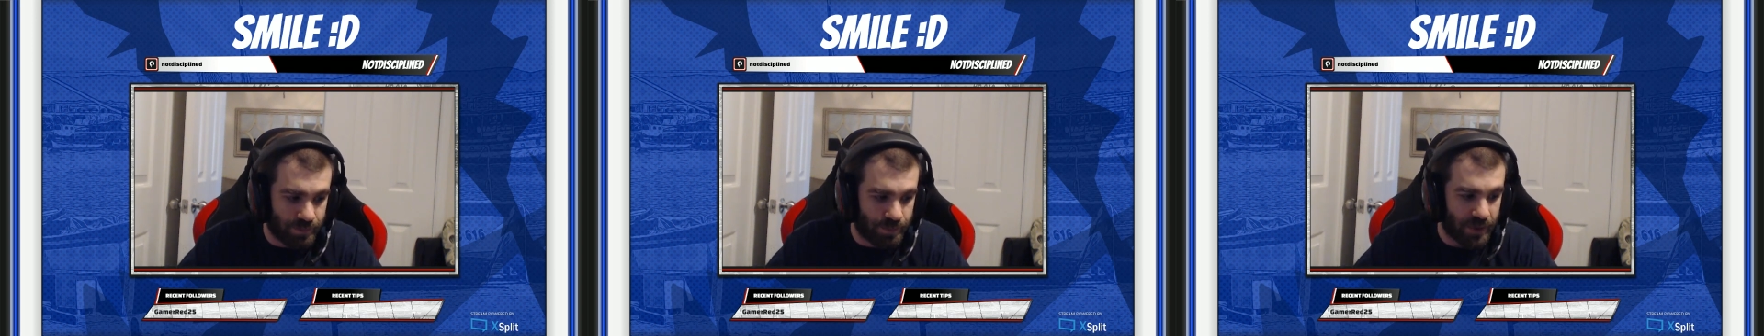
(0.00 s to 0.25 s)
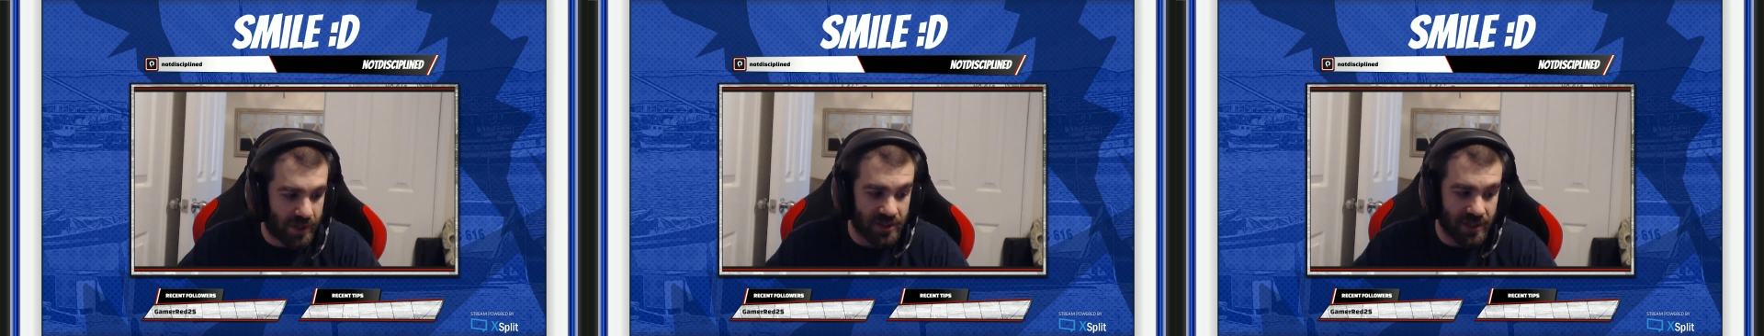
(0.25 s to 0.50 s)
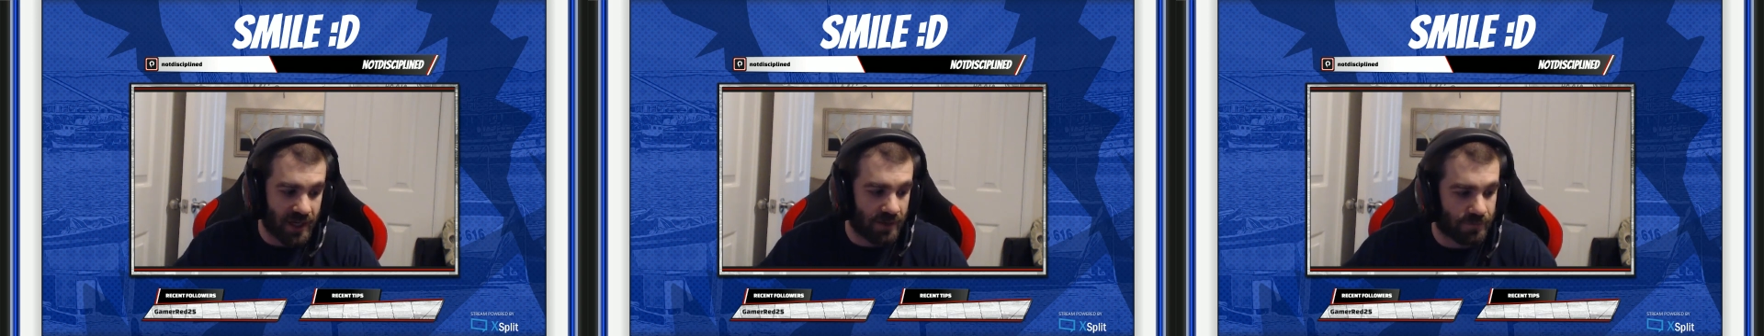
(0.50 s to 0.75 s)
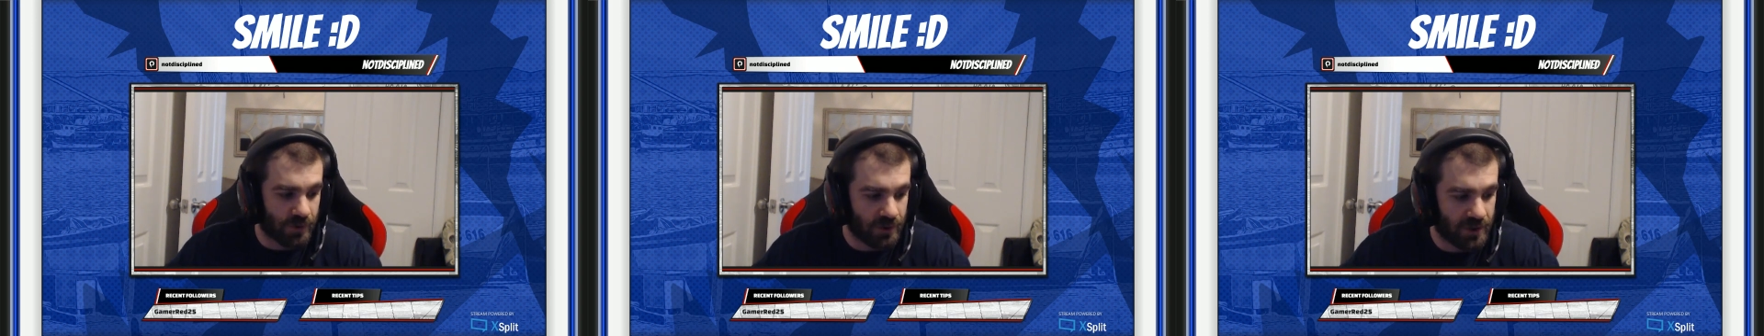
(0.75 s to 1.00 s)
Because I
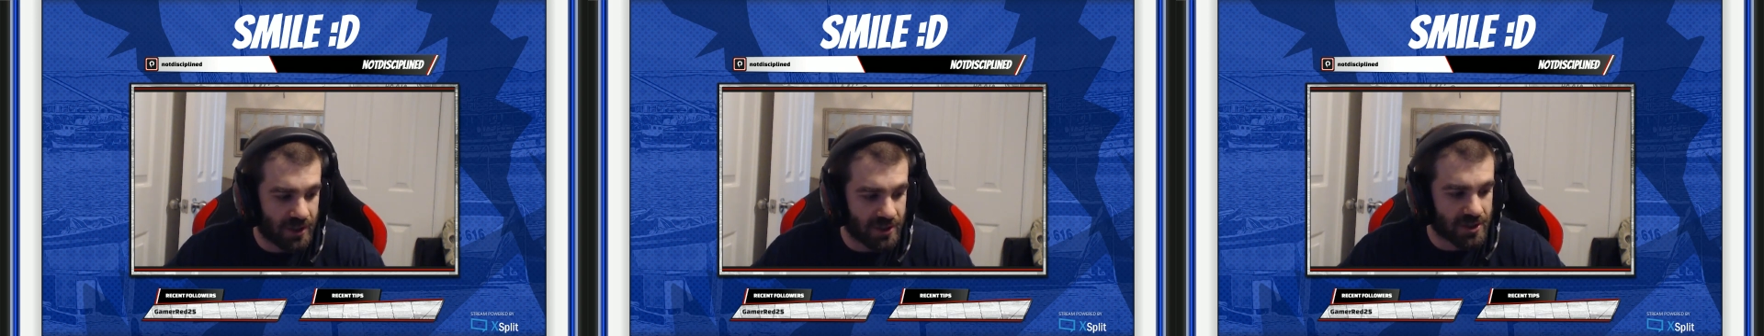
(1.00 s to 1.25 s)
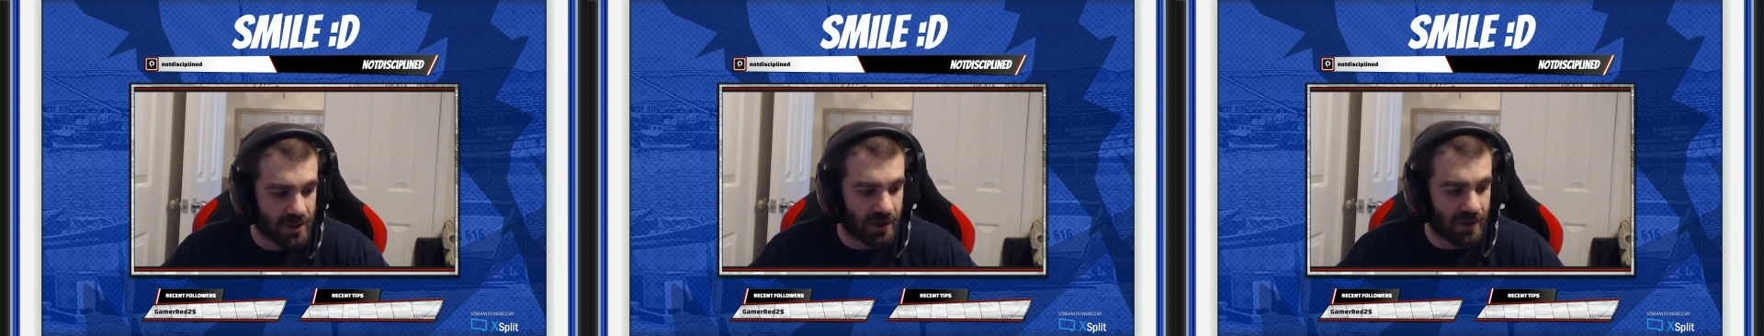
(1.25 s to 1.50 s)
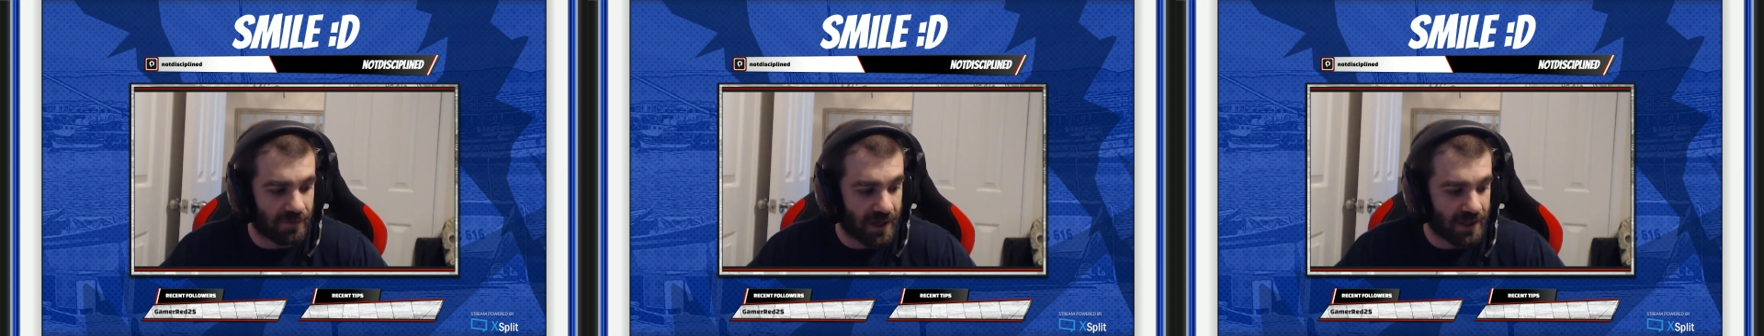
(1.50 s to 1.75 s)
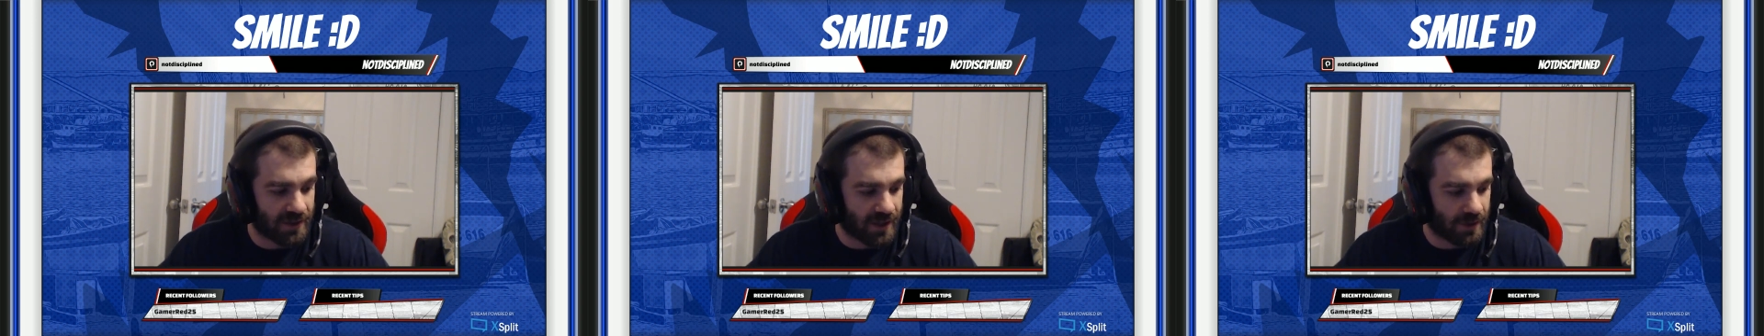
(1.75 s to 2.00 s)
get really concerned if
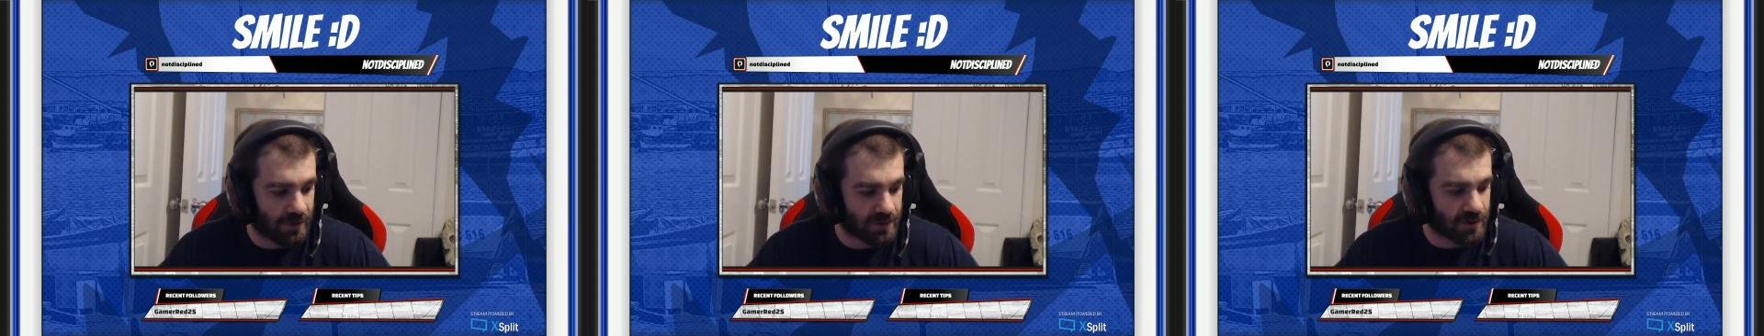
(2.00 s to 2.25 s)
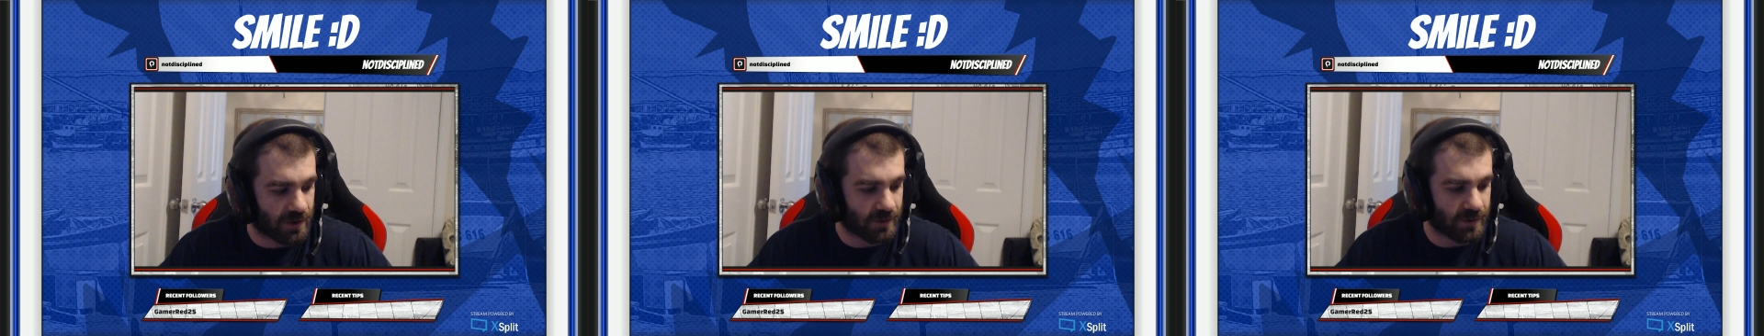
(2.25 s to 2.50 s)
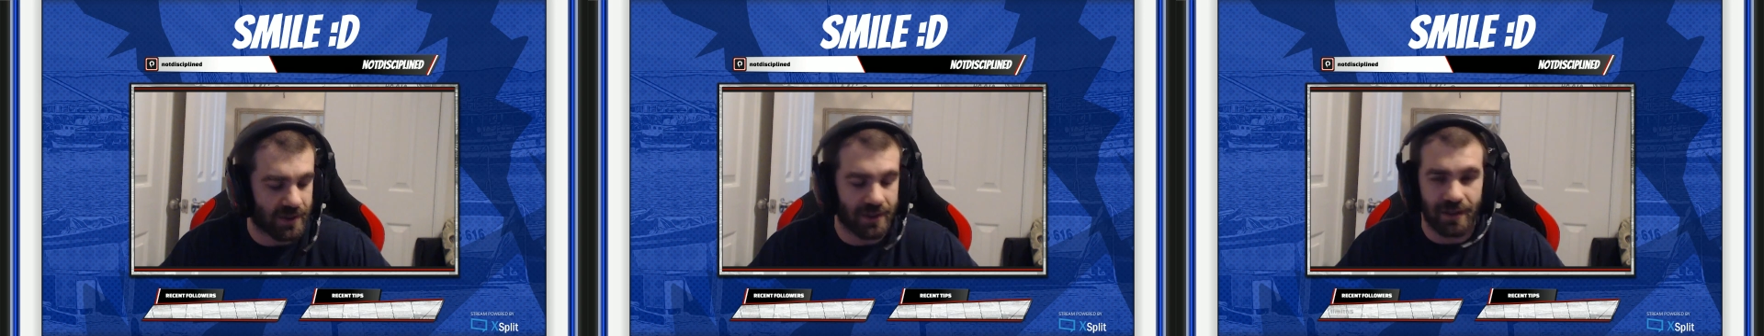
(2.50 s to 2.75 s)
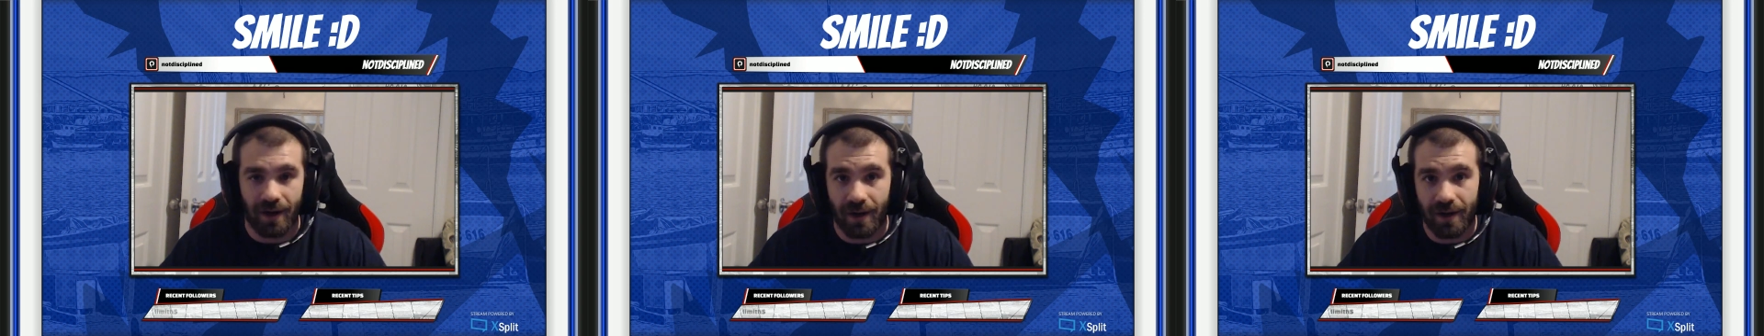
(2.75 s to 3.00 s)
anything goes wrong with the
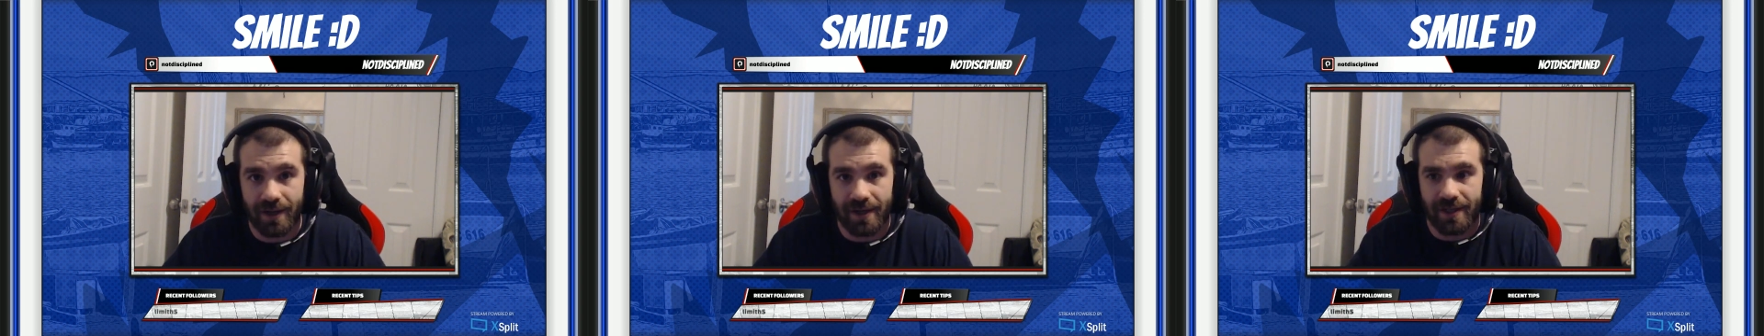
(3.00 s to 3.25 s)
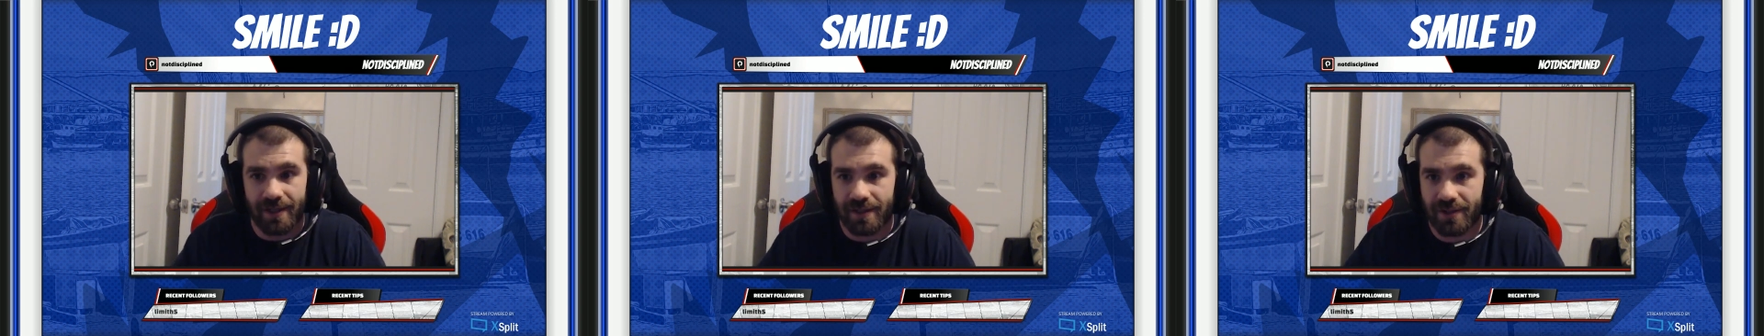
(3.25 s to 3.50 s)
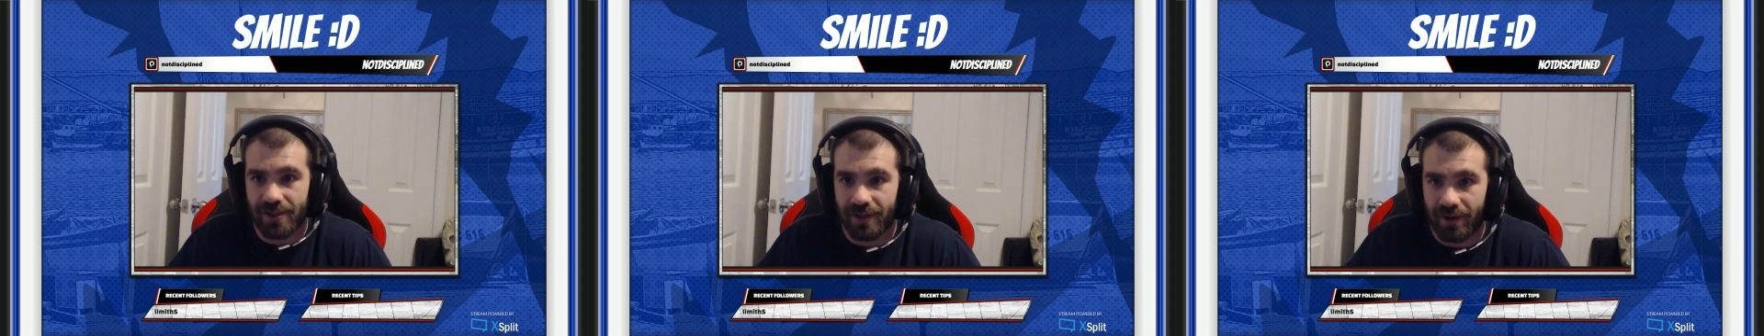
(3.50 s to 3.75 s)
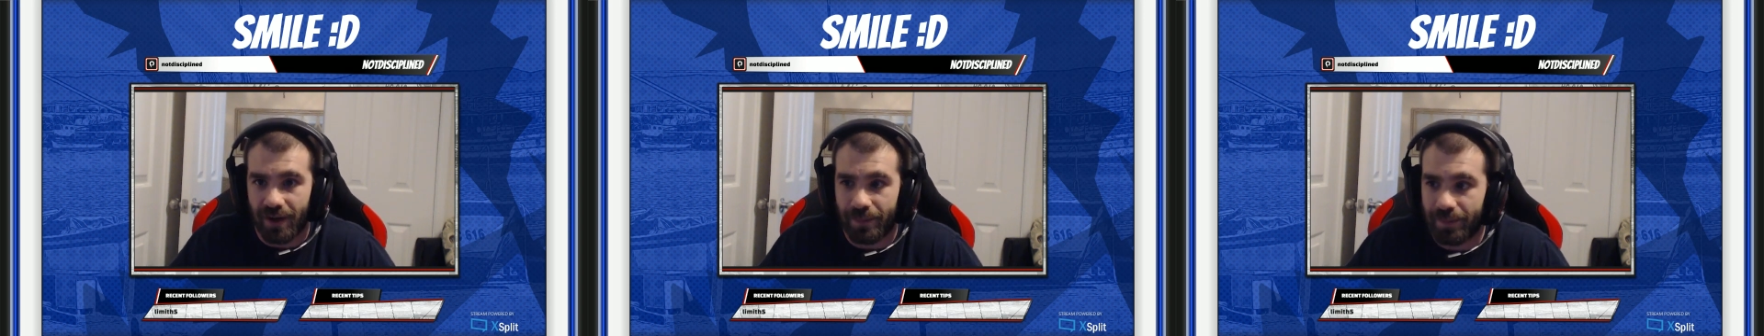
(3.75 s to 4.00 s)
dog, because
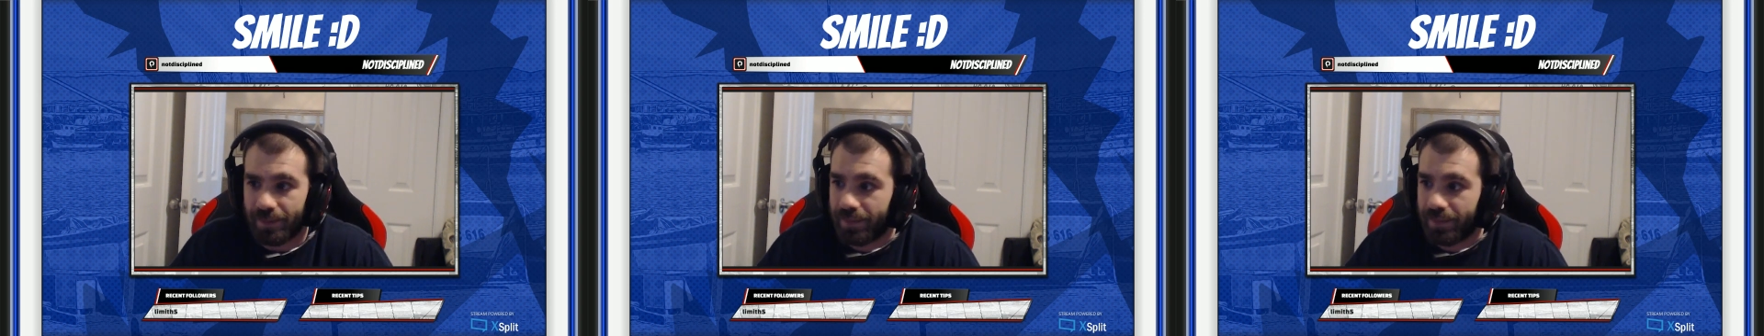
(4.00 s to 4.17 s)
I'm